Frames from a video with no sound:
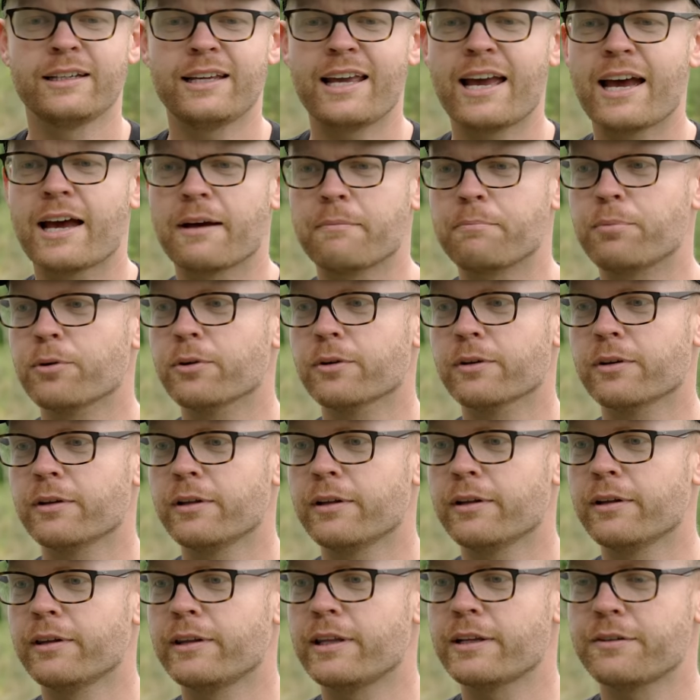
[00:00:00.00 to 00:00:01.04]
Yeah, but
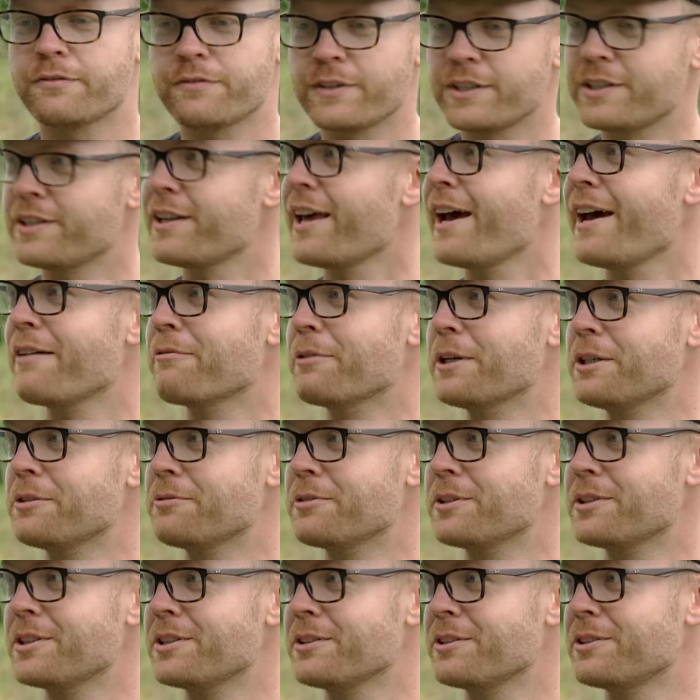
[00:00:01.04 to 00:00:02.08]
there's fish there, which
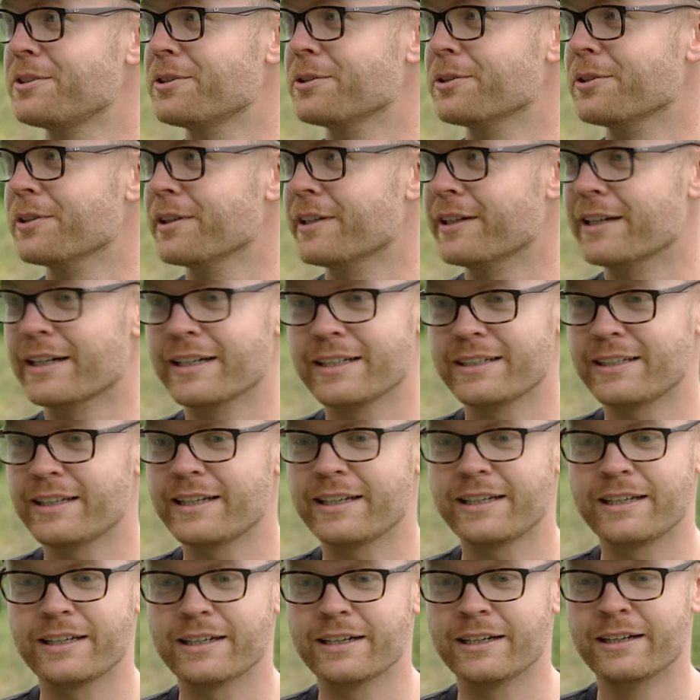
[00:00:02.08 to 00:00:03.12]
was sort of the nice
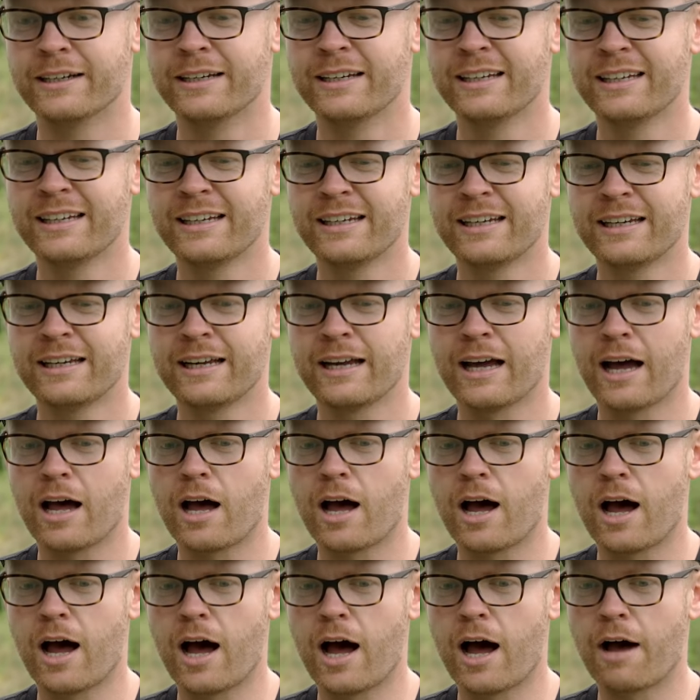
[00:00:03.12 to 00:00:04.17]
thing. And
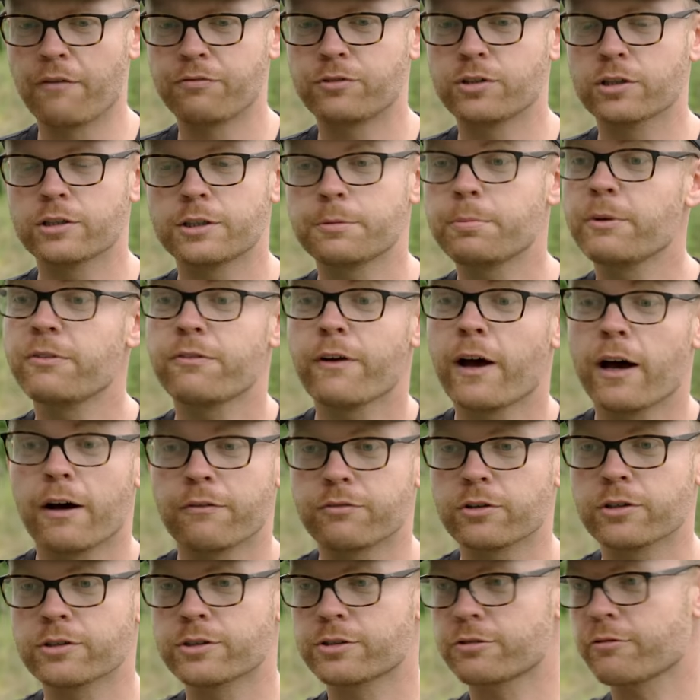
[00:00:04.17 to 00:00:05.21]
I've got, to be fair, I've
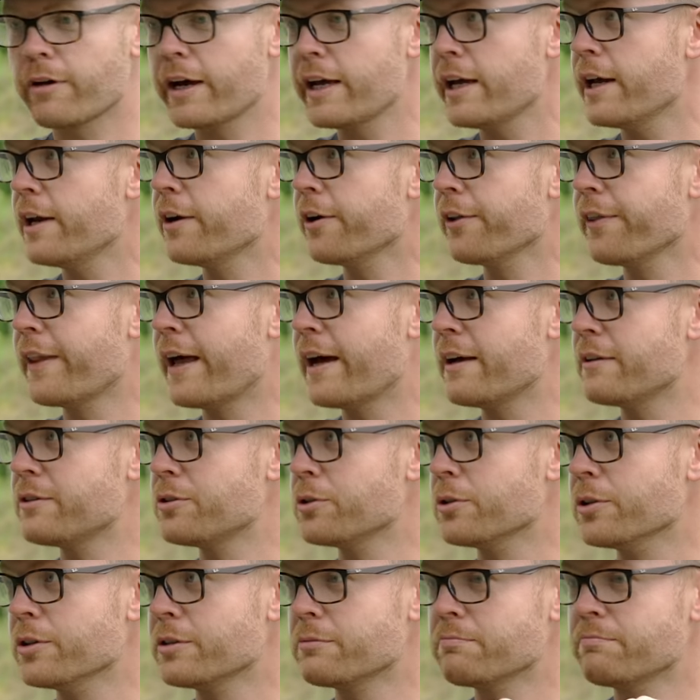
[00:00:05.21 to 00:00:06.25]
gone straight in on that
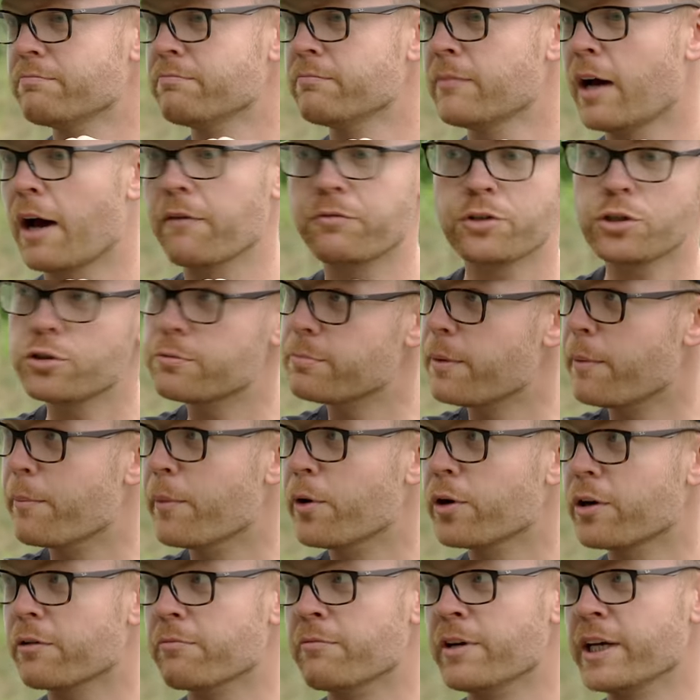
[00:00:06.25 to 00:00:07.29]
sort of... I've used my
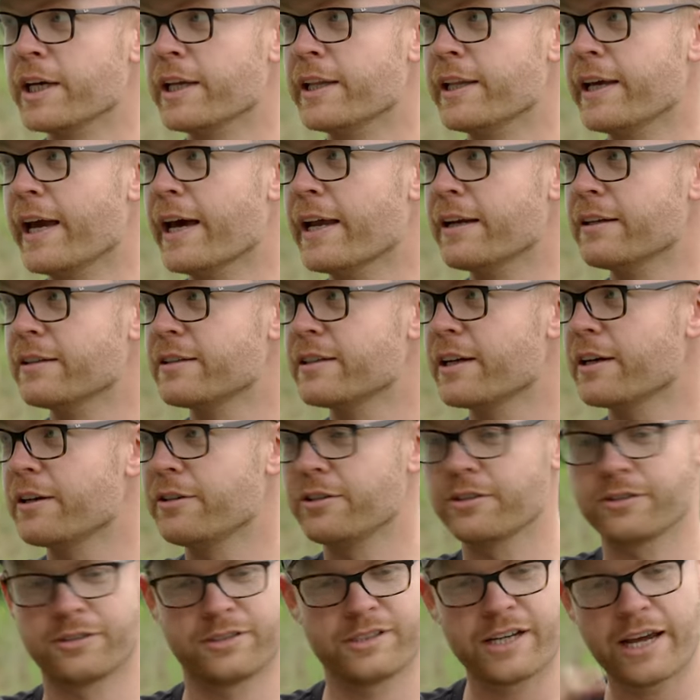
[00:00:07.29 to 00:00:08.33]
mugging rig in the end, so
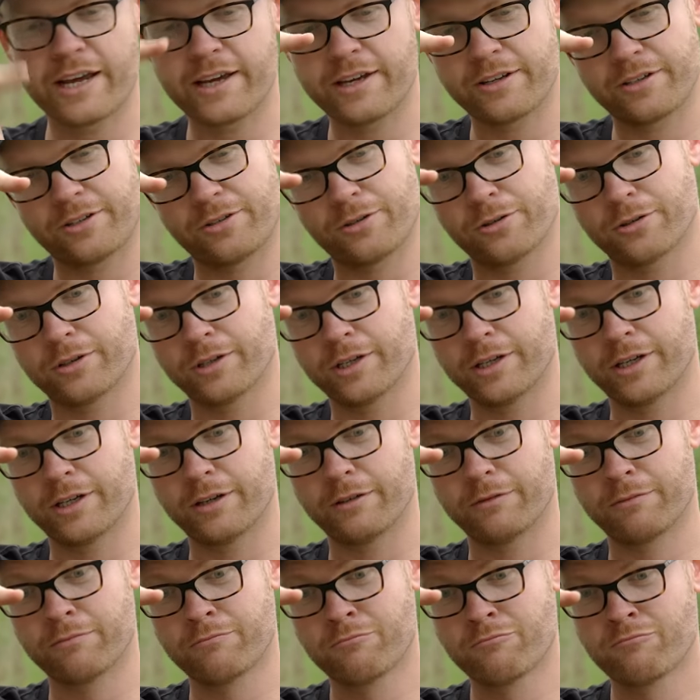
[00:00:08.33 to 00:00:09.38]
you'll set it sort
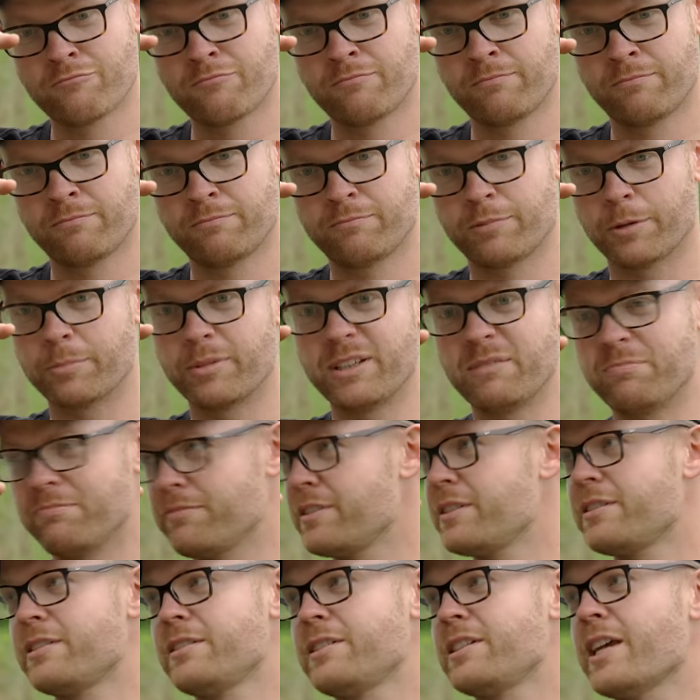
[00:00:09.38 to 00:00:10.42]
of probably
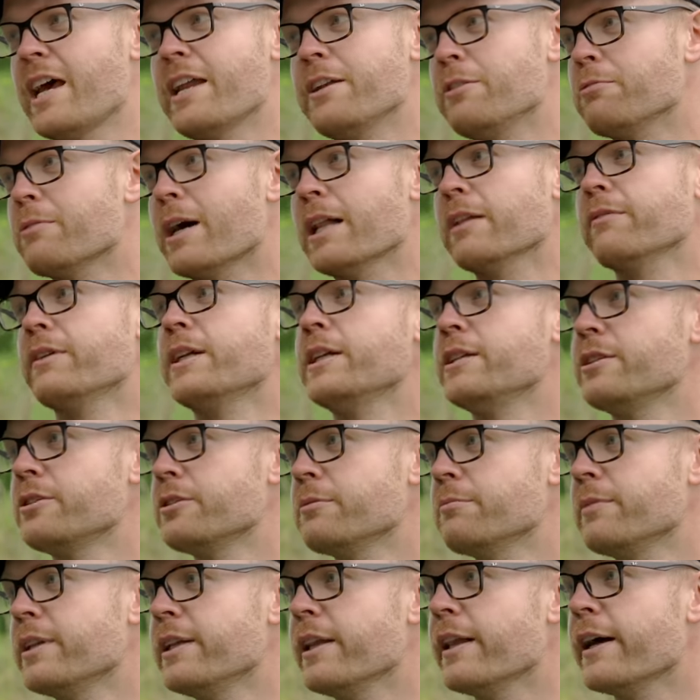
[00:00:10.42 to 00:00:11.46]
10, 12 inch,
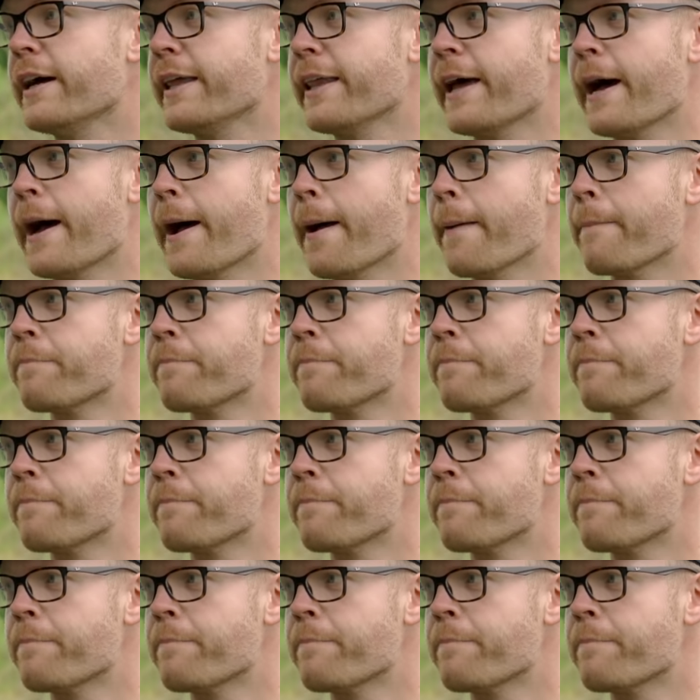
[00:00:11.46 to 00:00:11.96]
something like that.